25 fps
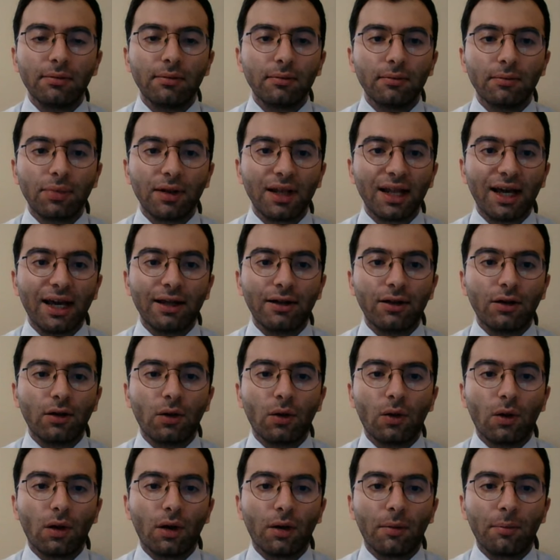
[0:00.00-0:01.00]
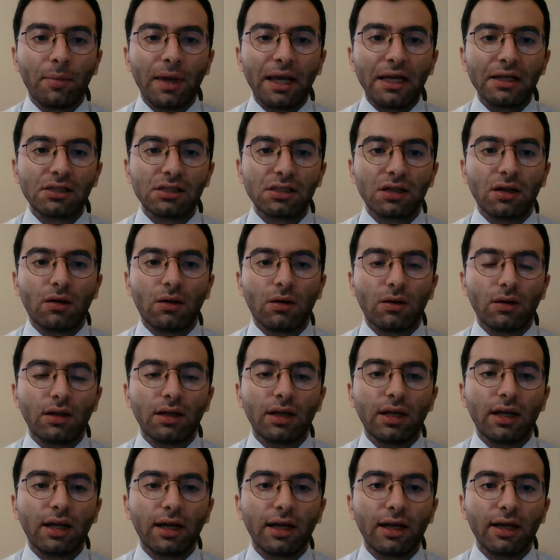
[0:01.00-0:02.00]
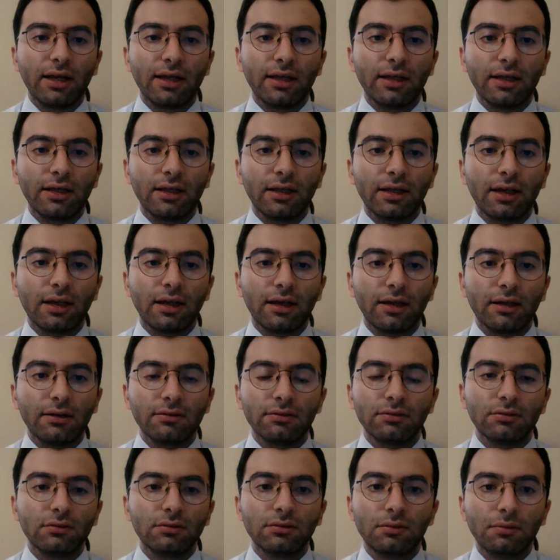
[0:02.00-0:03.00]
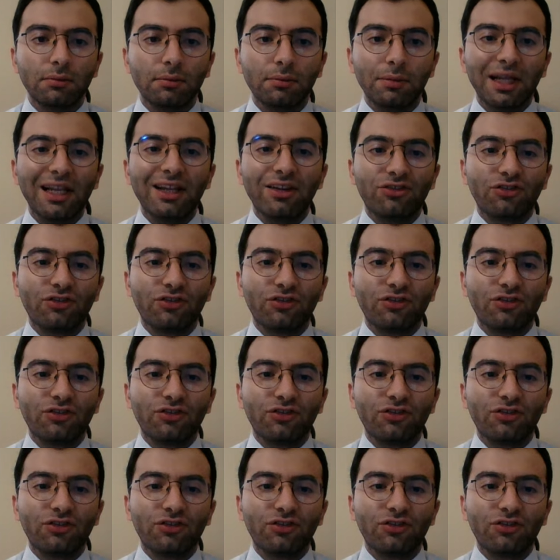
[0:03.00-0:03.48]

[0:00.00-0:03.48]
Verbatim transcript: plan or based on a, a, military